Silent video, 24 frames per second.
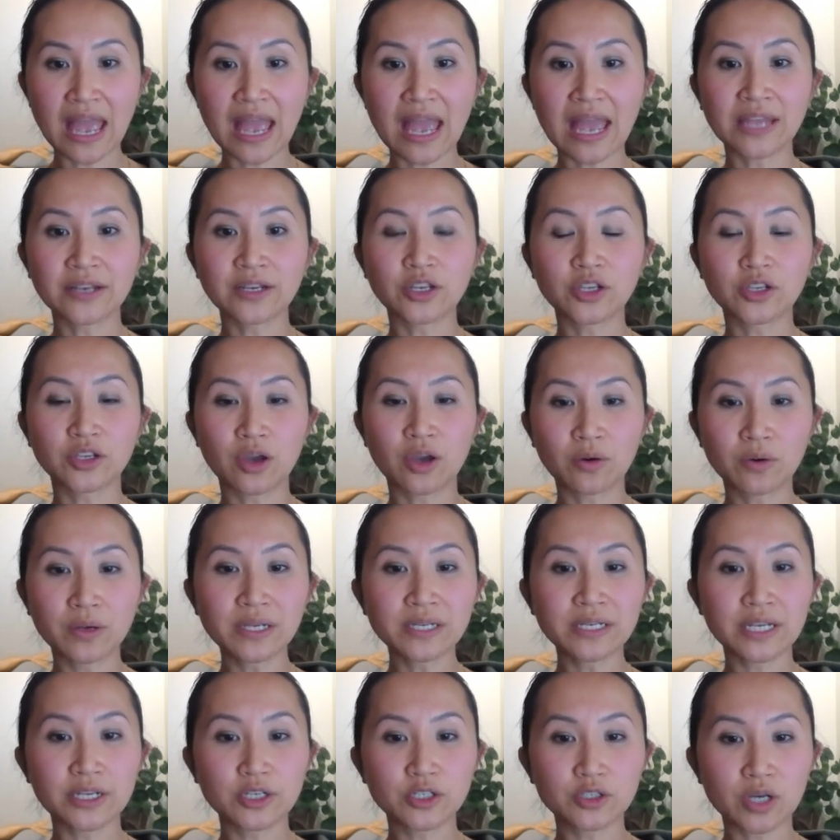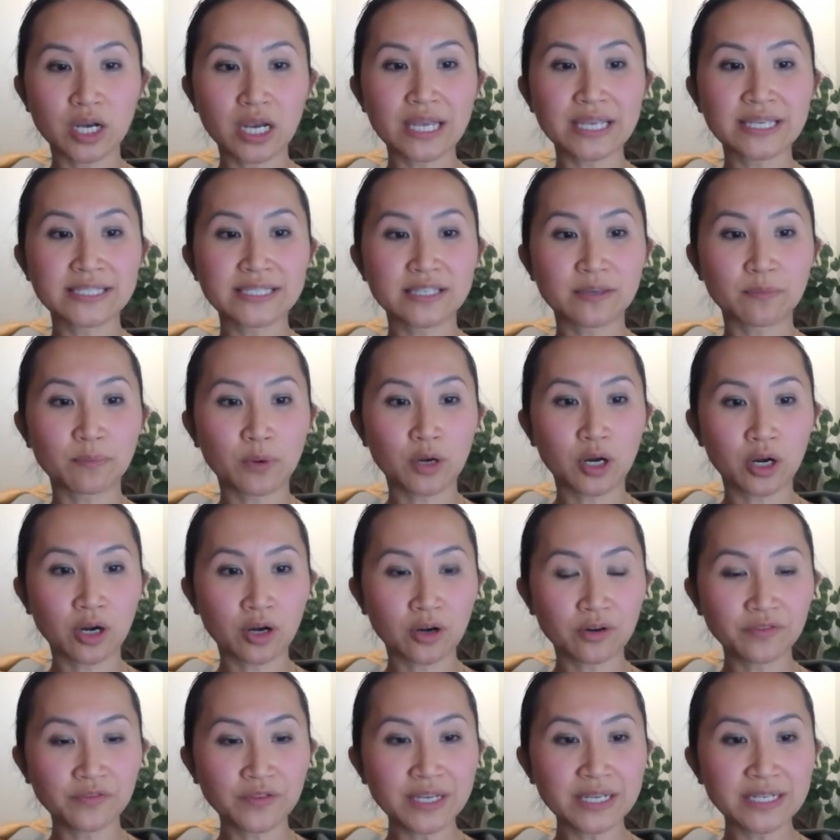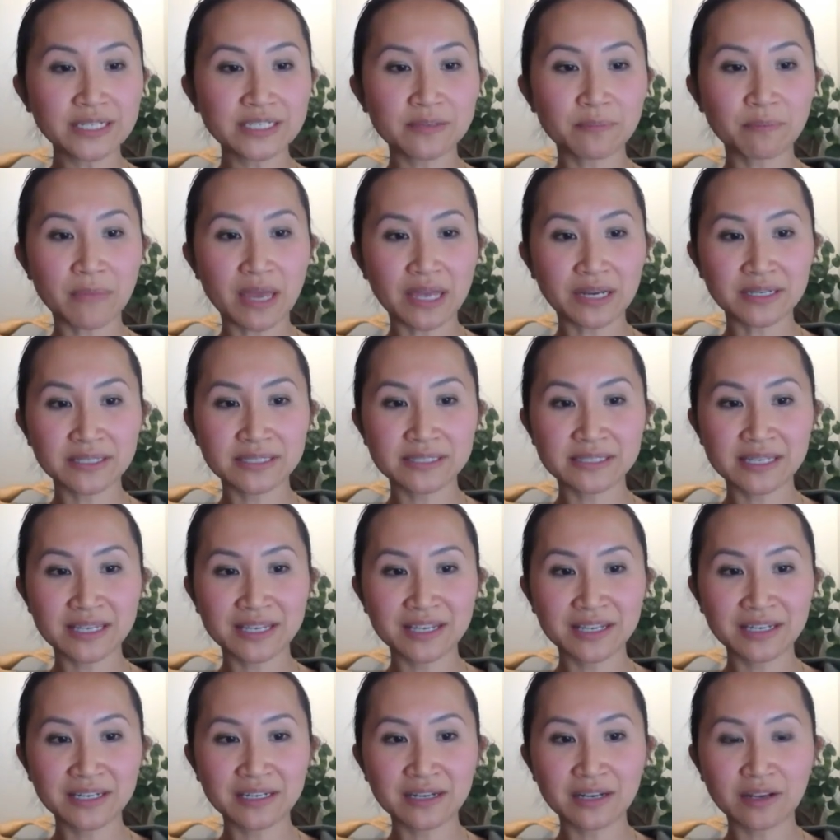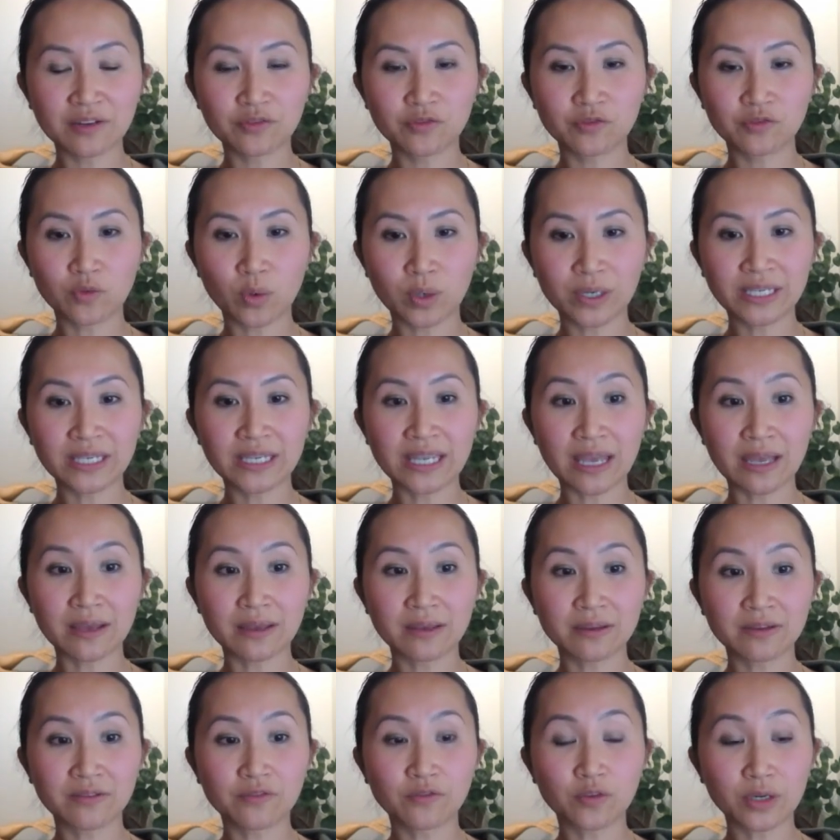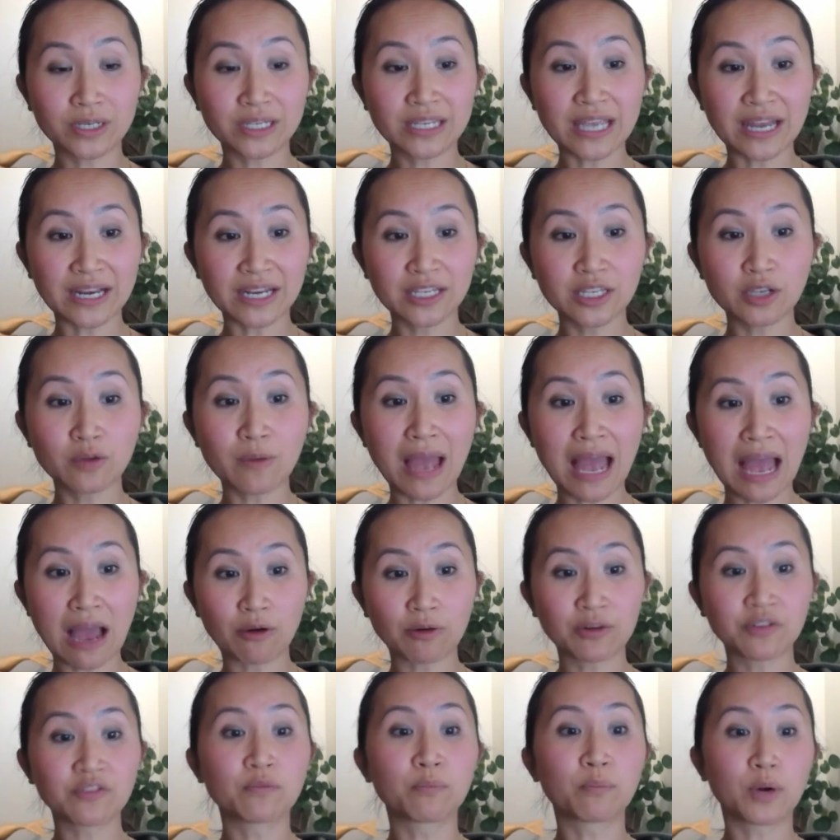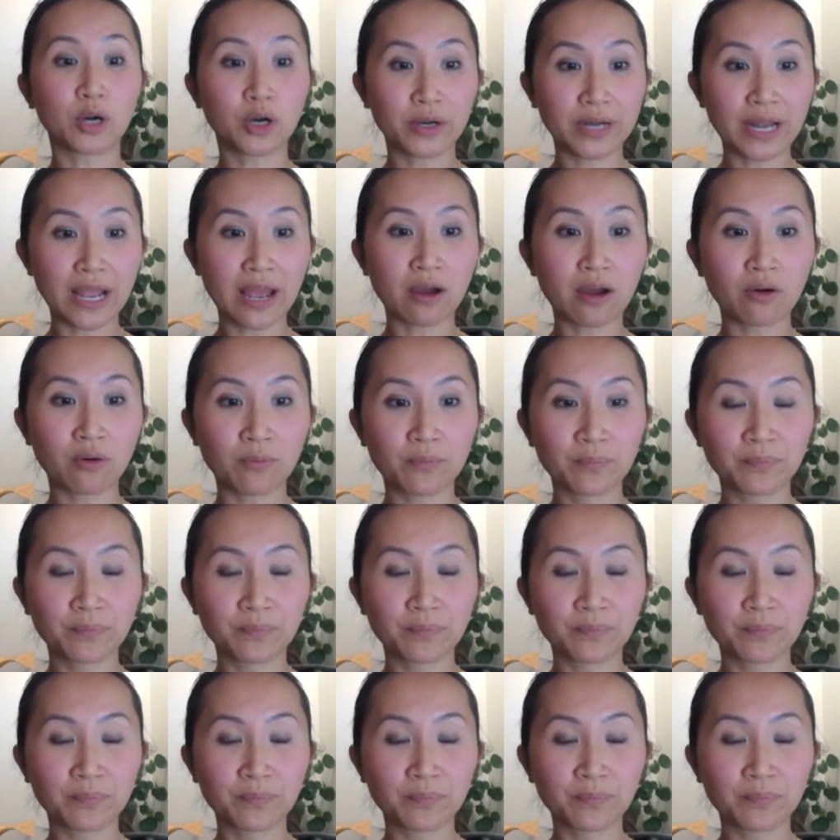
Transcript: and yoga nidra is the perfect medicine for getting you out of burnout.